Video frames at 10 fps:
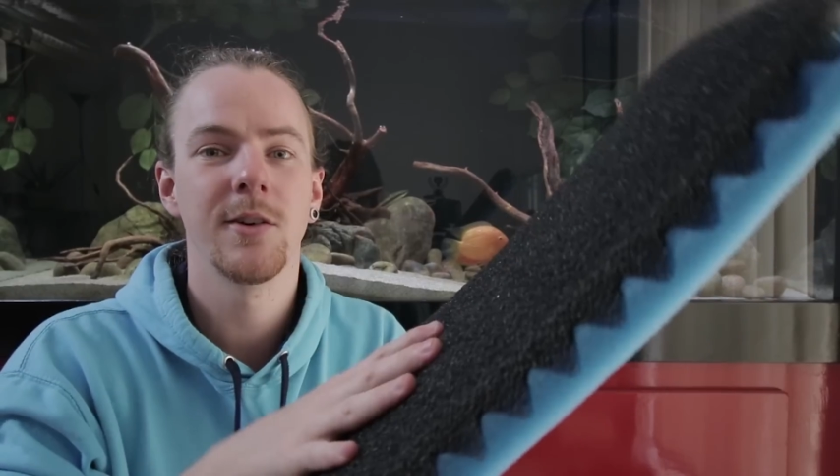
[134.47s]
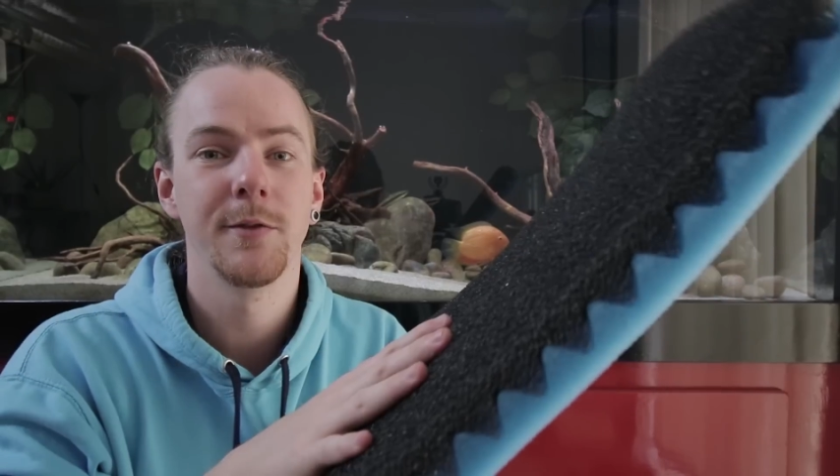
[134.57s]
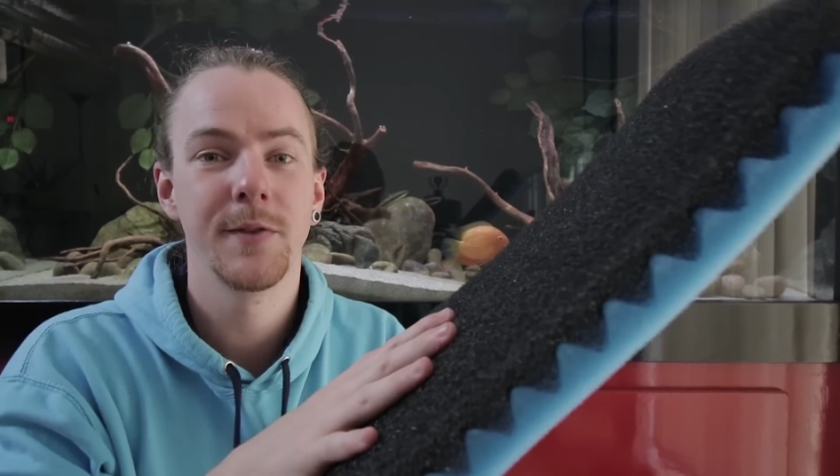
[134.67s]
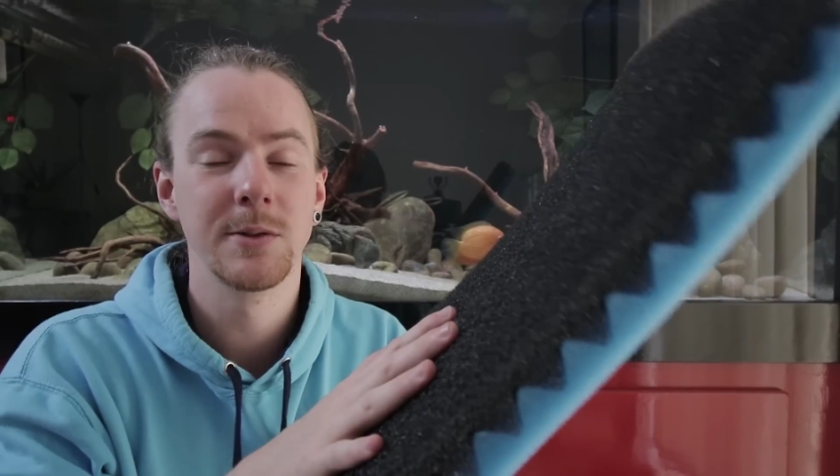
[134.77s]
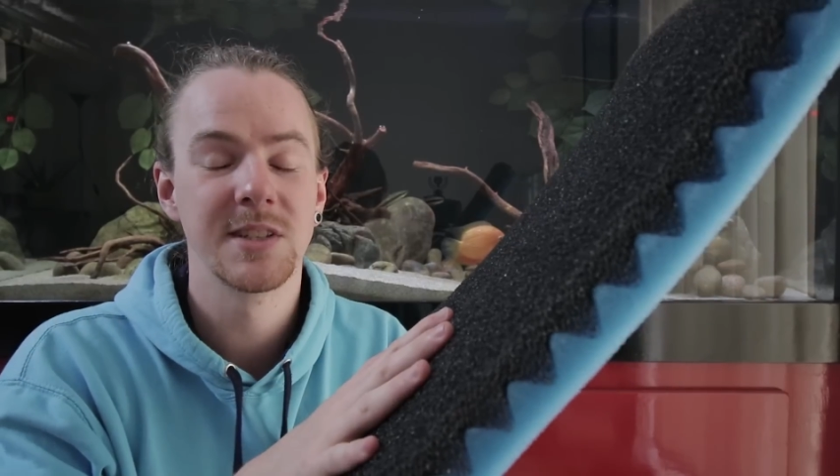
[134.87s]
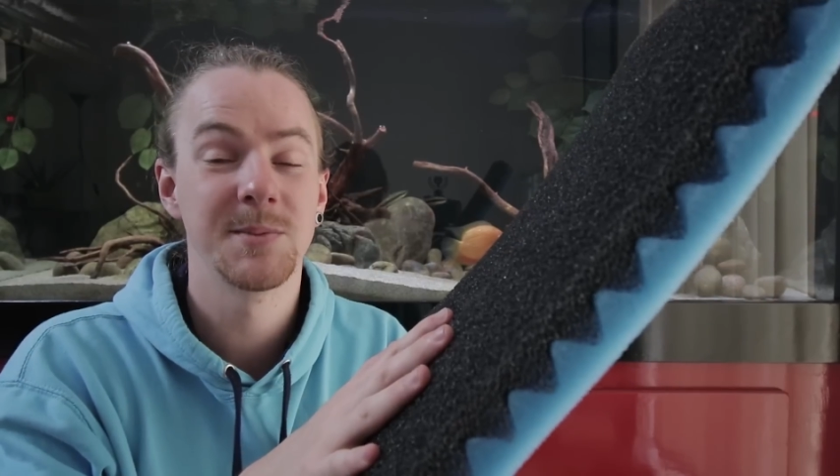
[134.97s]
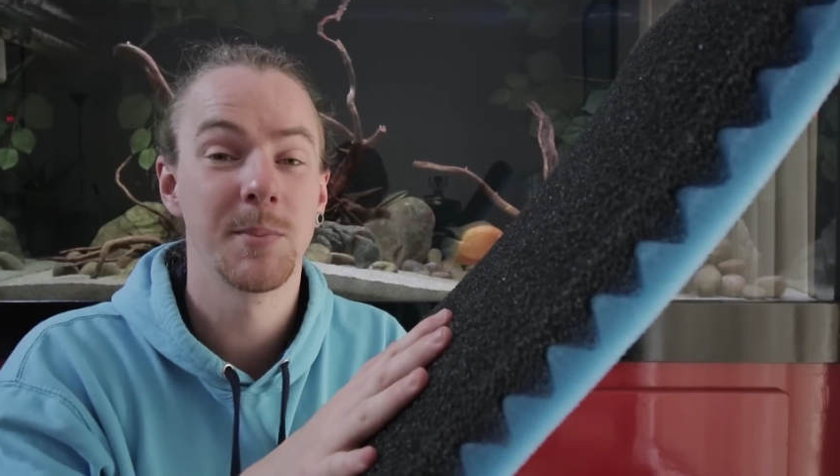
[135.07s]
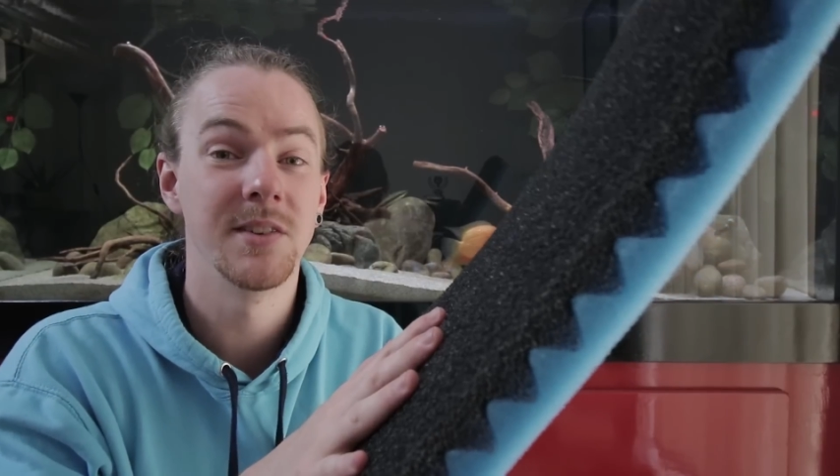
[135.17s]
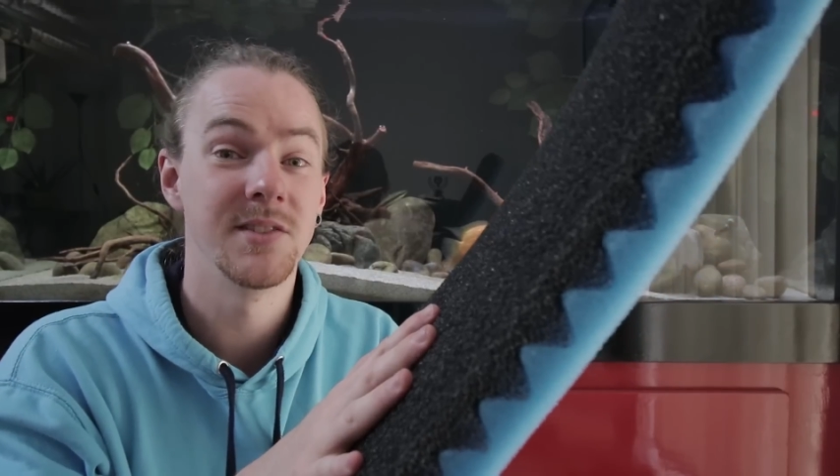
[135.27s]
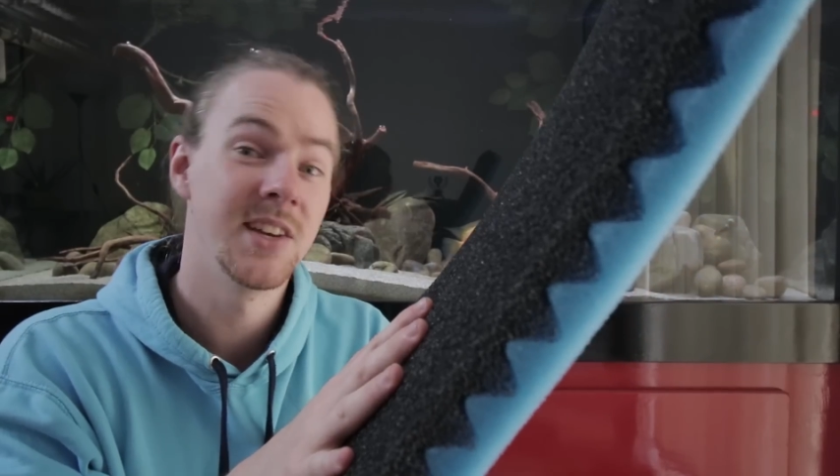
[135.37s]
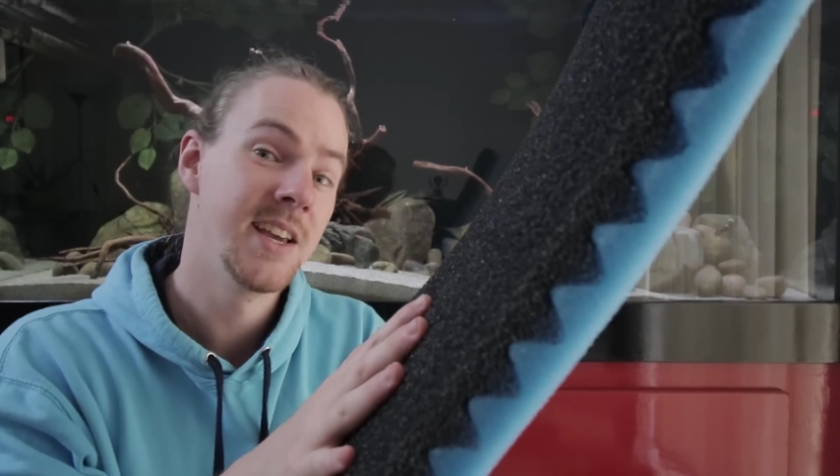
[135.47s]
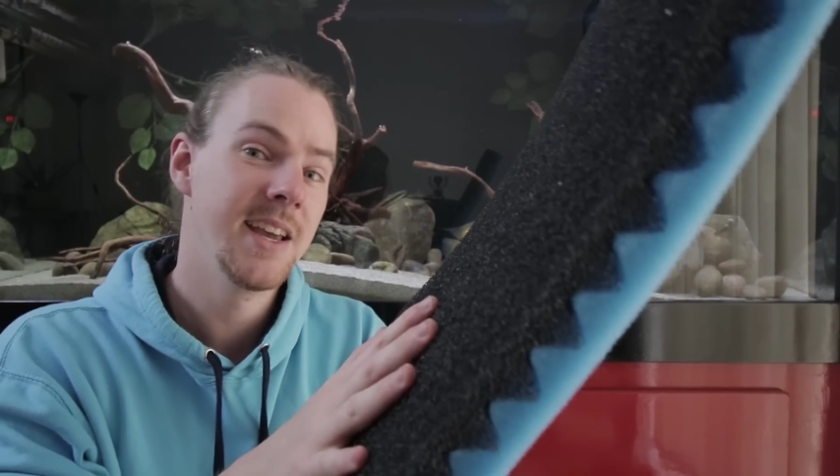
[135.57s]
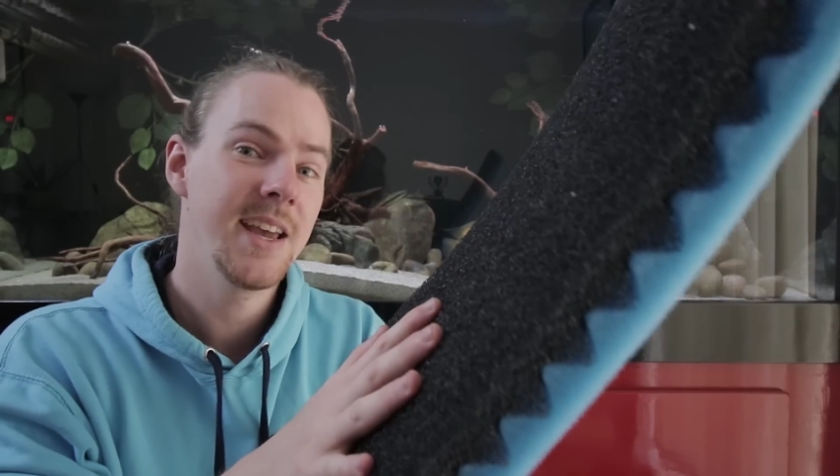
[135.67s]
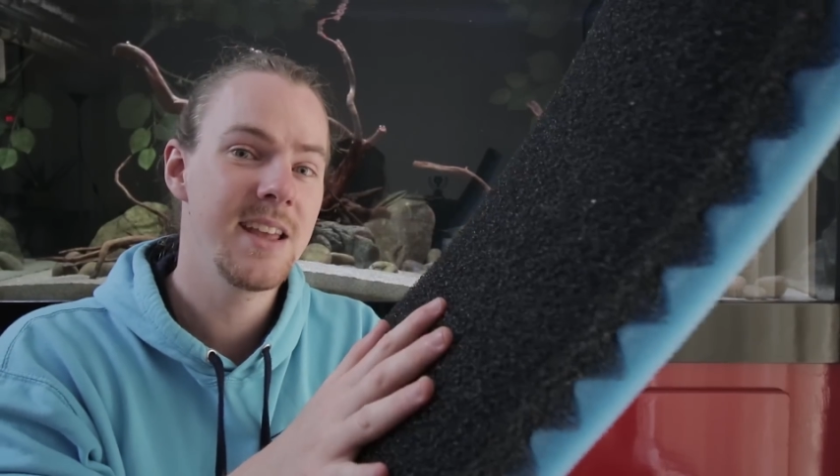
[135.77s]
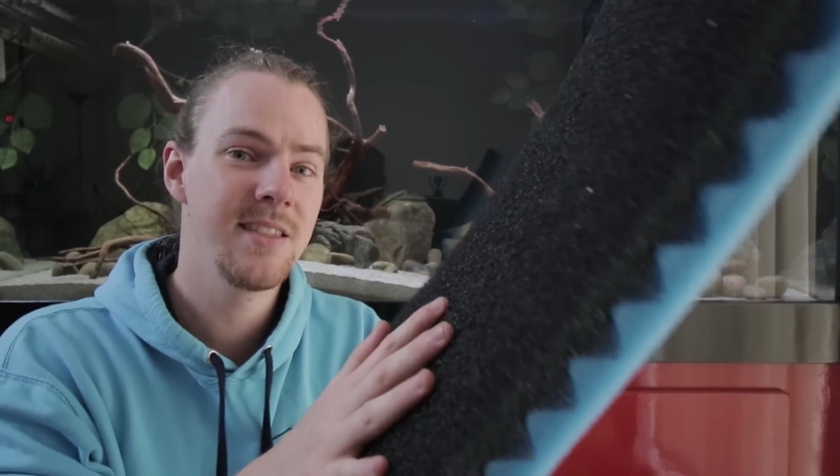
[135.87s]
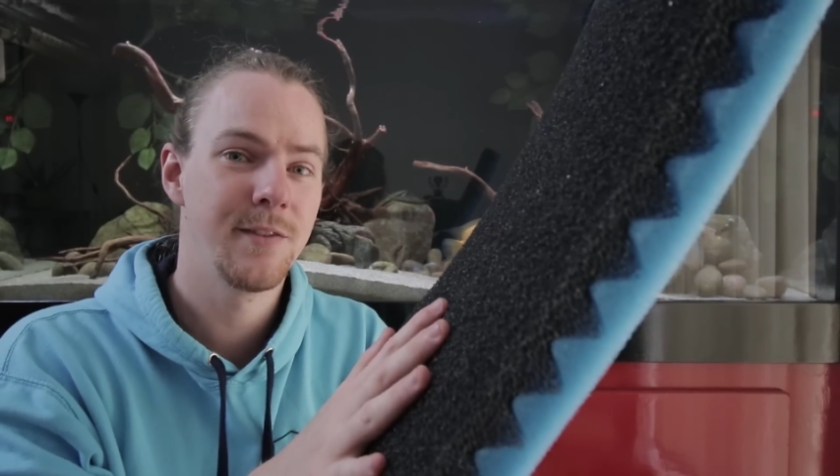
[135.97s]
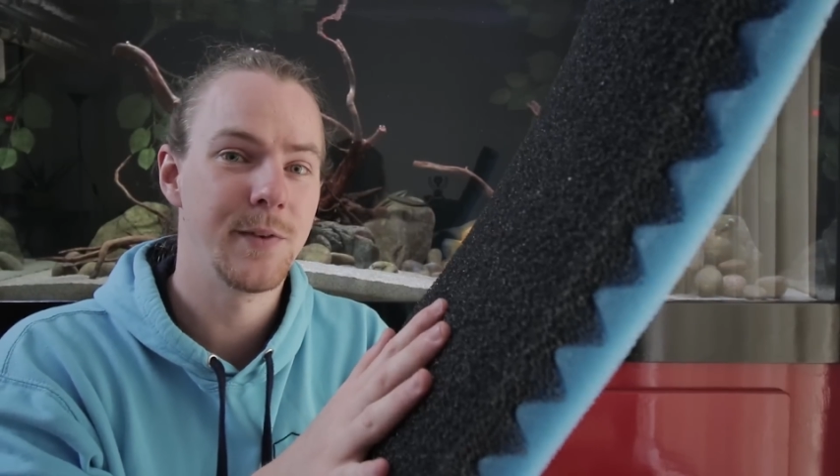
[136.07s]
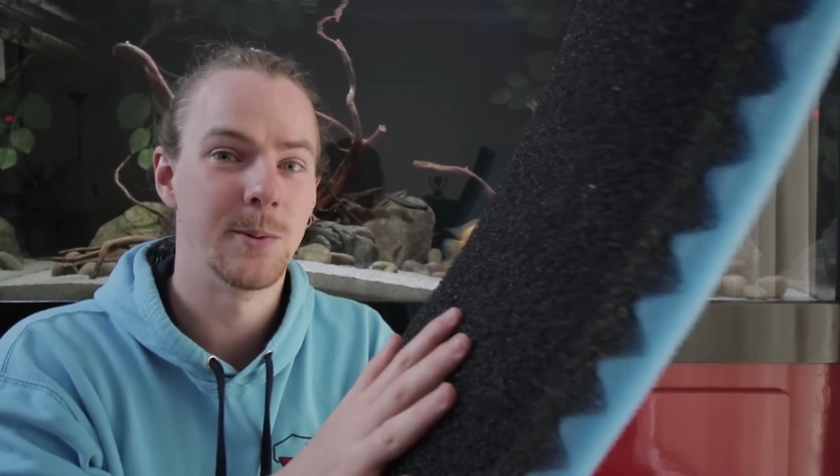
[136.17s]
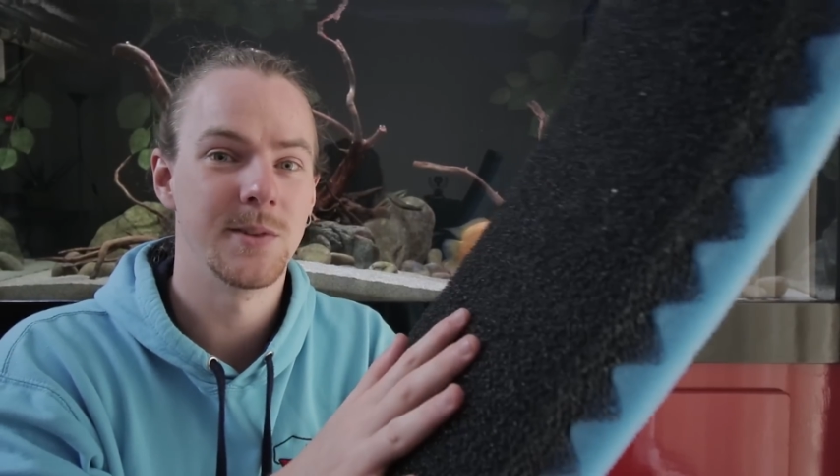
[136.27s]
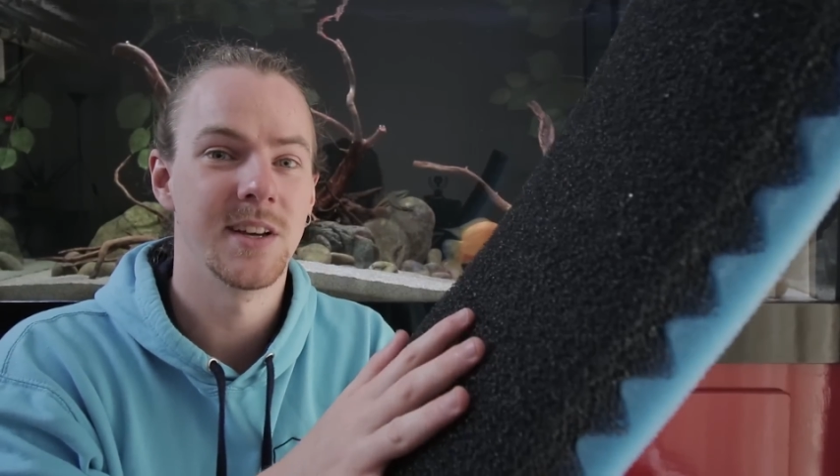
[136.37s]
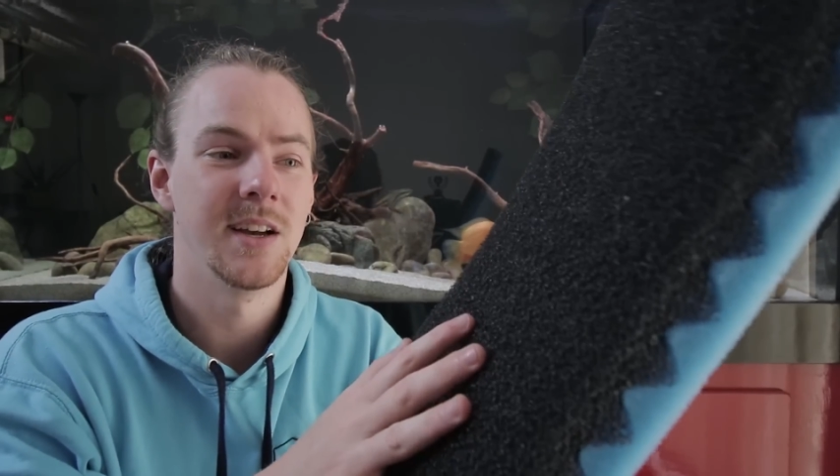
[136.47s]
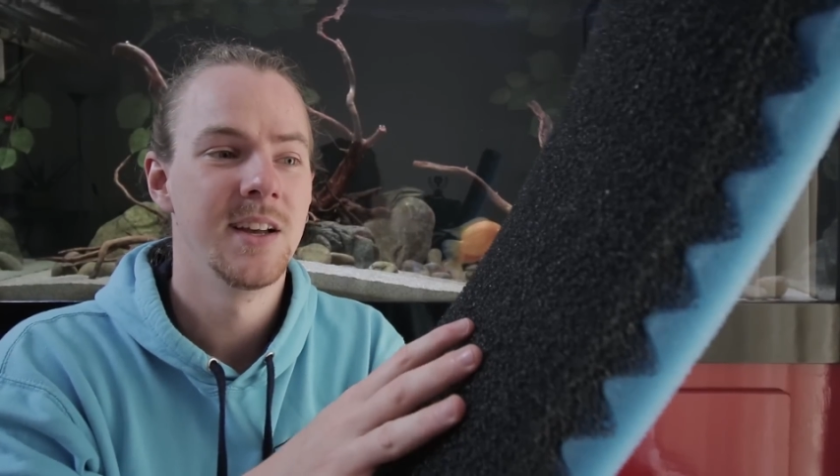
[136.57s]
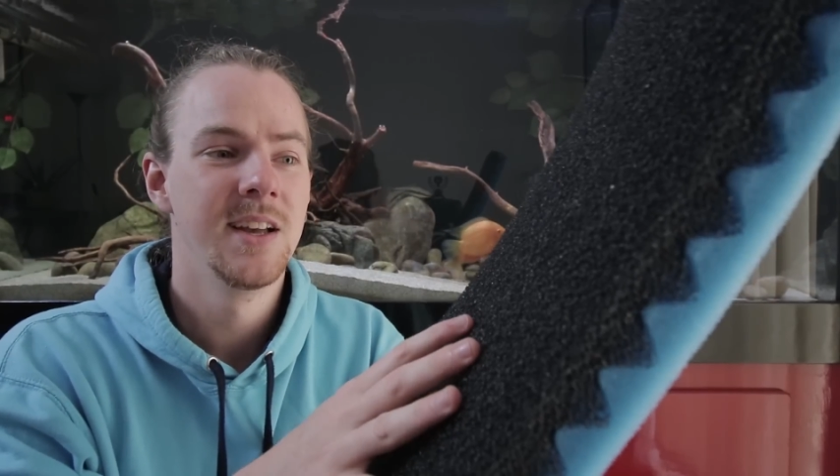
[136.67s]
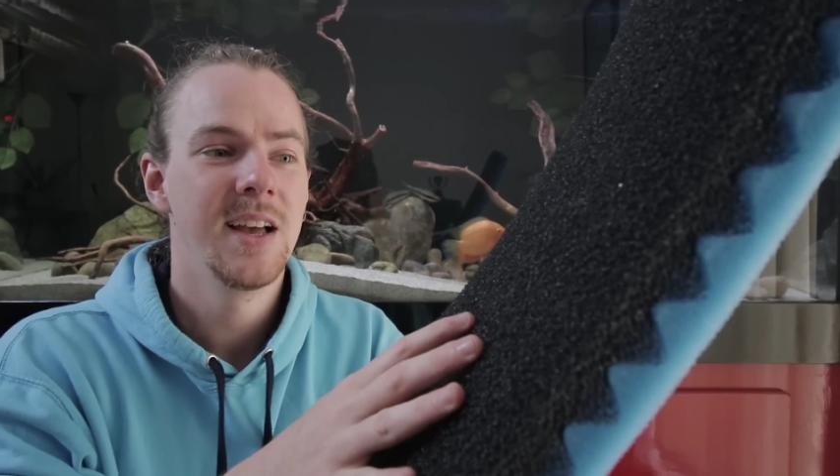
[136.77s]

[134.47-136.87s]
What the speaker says: of filter sponge in the filter,